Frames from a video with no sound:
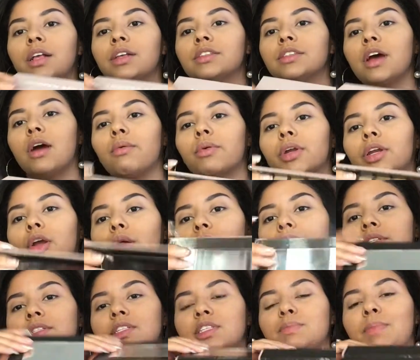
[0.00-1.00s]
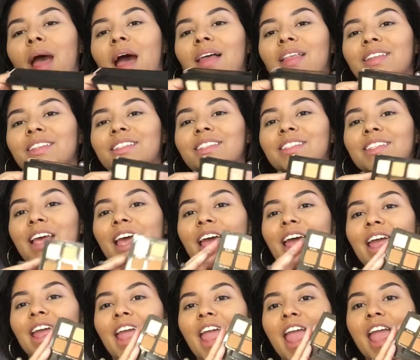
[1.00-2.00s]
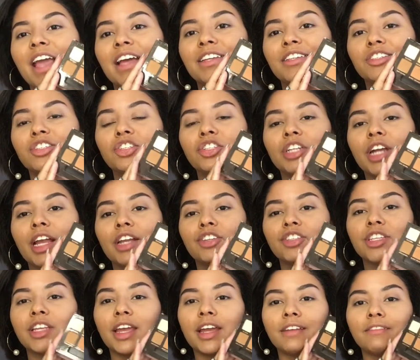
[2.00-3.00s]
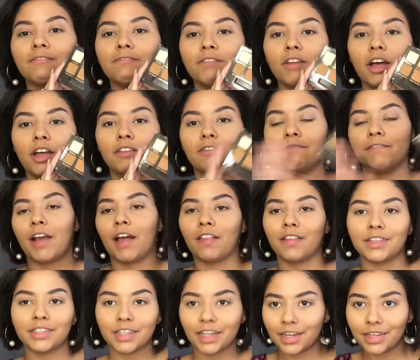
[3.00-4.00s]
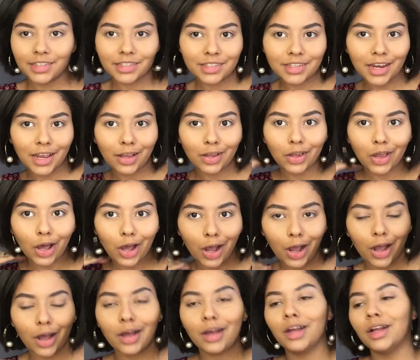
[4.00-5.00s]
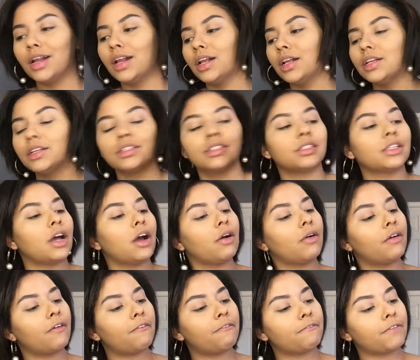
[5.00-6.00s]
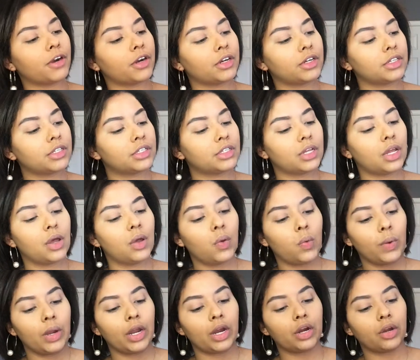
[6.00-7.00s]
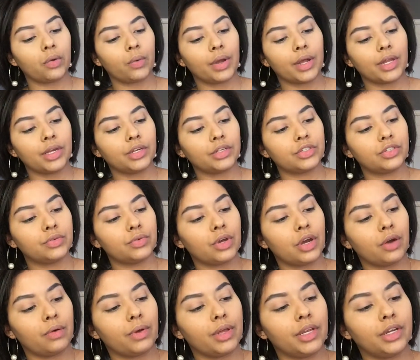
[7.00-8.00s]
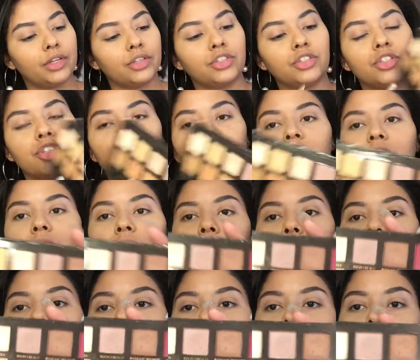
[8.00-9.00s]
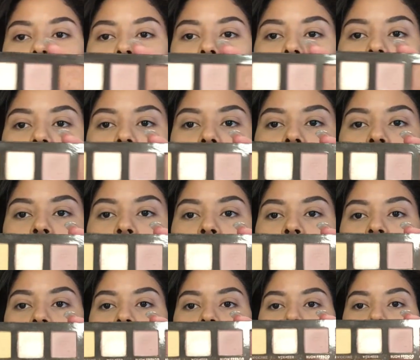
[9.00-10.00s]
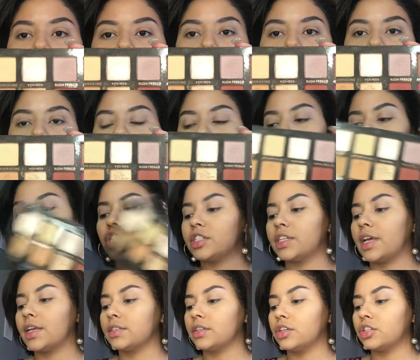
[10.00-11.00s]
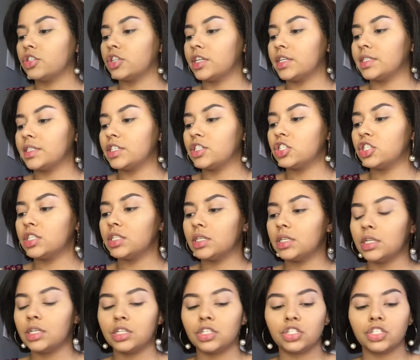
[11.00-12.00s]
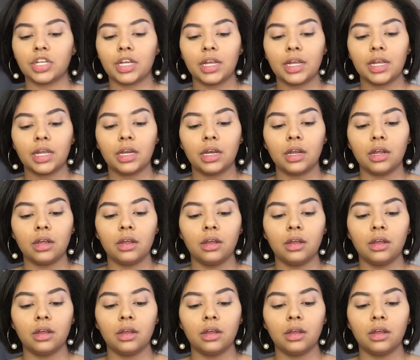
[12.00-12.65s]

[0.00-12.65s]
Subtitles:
So we're gonna go into this palette today and create just like a fun Valentine's Day look. So first we are going to go into the shade Burnt Orange just as our transition shade,